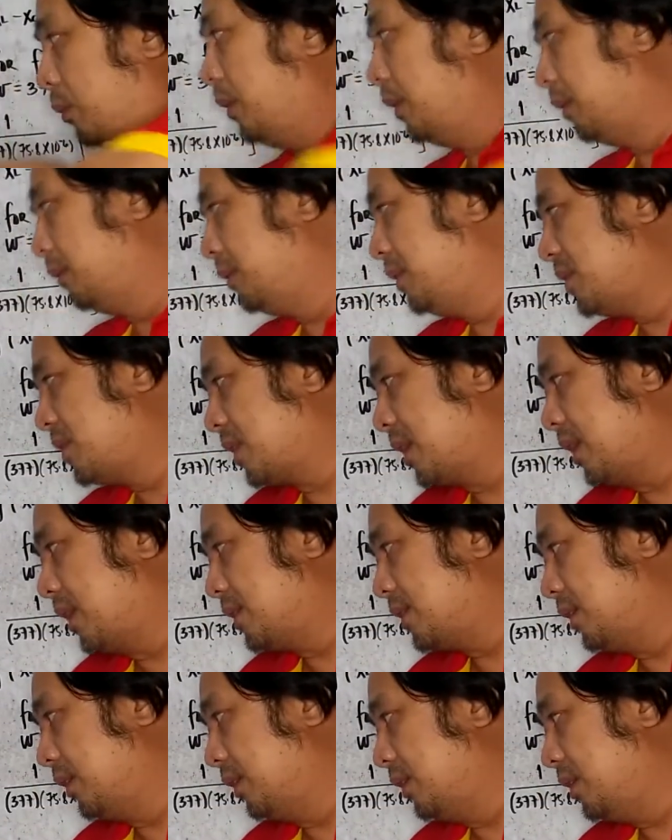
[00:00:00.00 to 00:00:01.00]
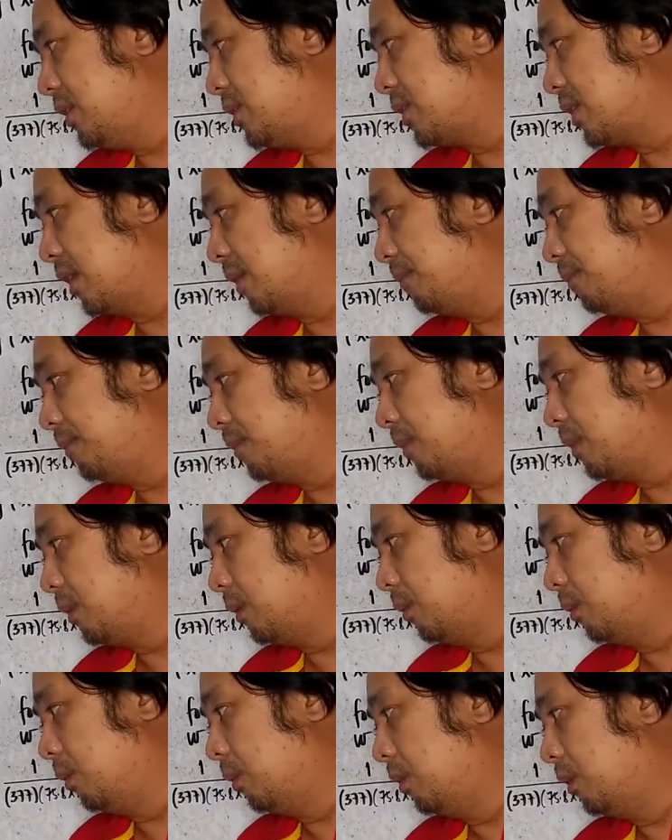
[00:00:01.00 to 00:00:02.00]
we will discuss in this uh,
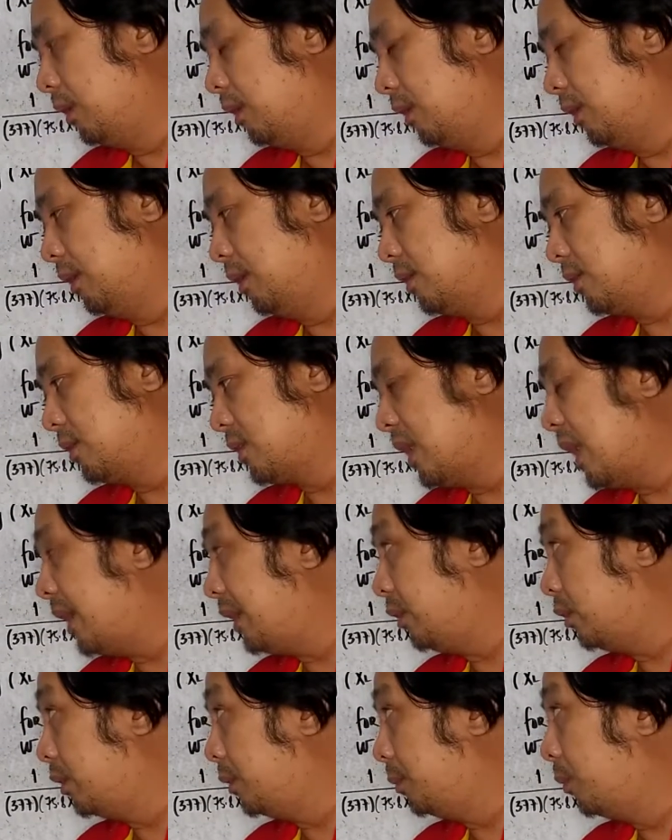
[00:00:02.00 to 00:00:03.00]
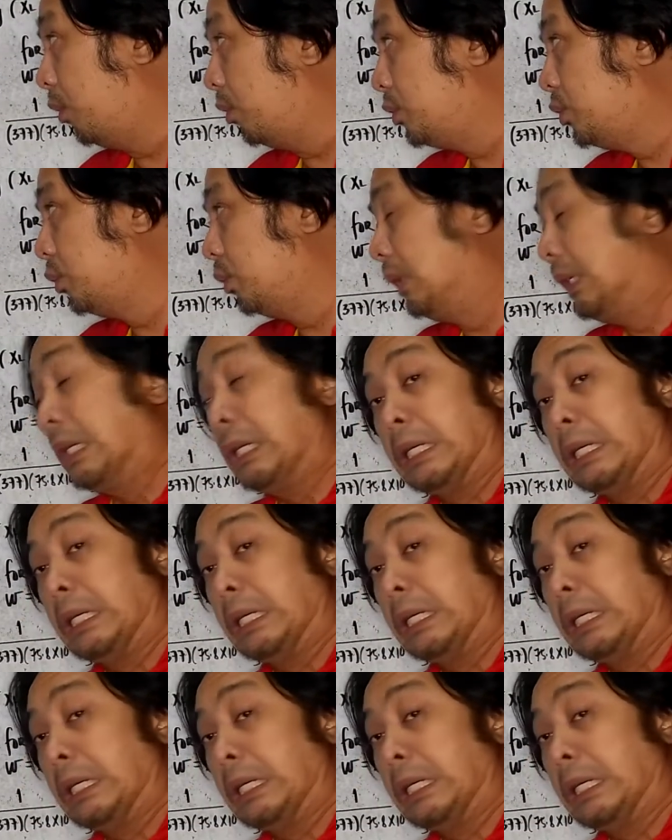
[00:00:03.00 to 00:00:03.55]
uh, slide or module